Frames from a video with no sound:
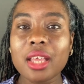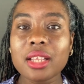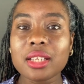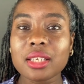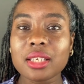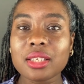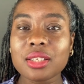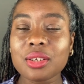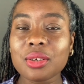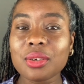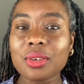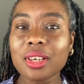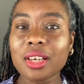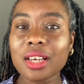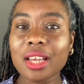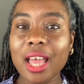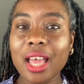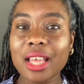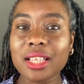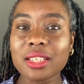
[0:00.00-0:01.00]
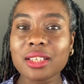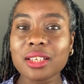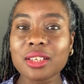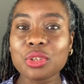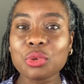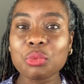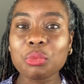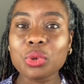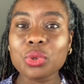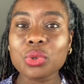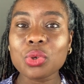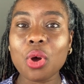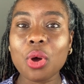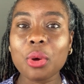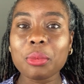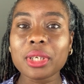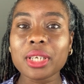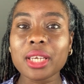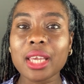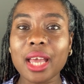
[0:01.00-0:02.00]
Testicular cancer is the most
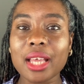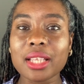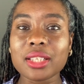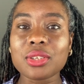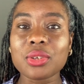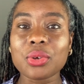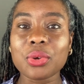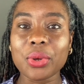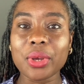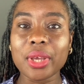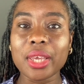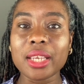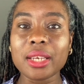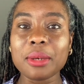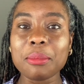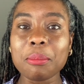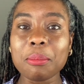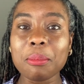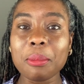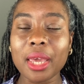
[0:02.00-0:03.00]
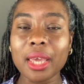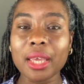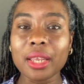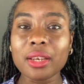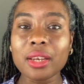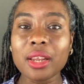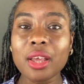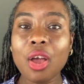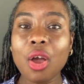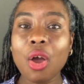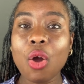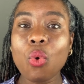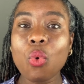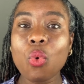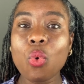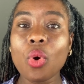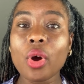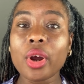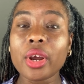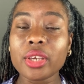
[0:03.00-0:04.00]
common cancer in men
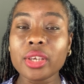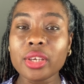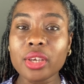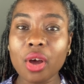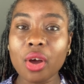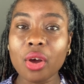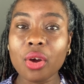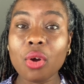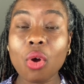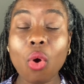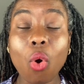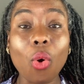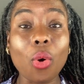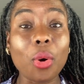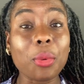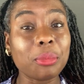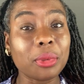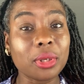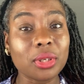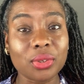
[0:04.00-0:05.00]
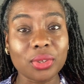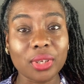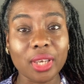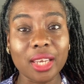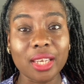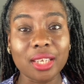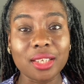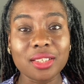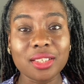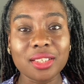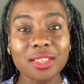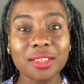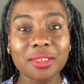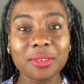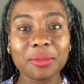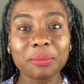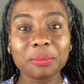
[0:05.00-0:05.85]
who are young or middle-aged.